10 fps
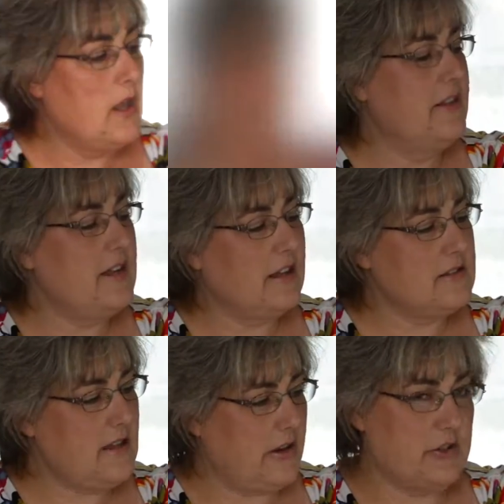The next
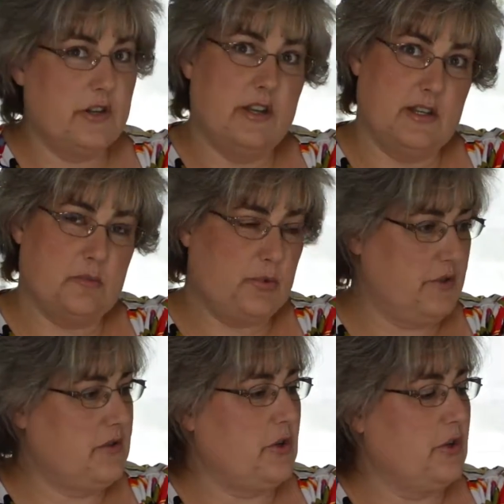section is
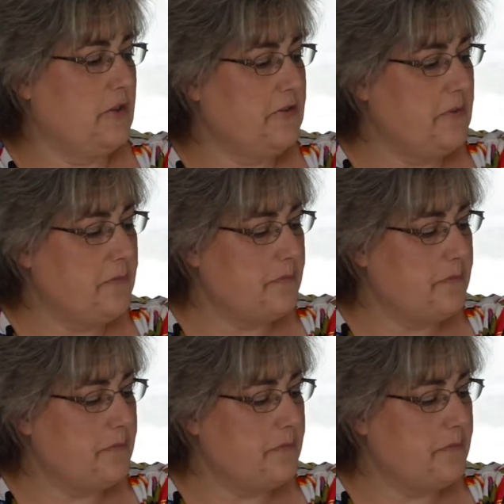preserve.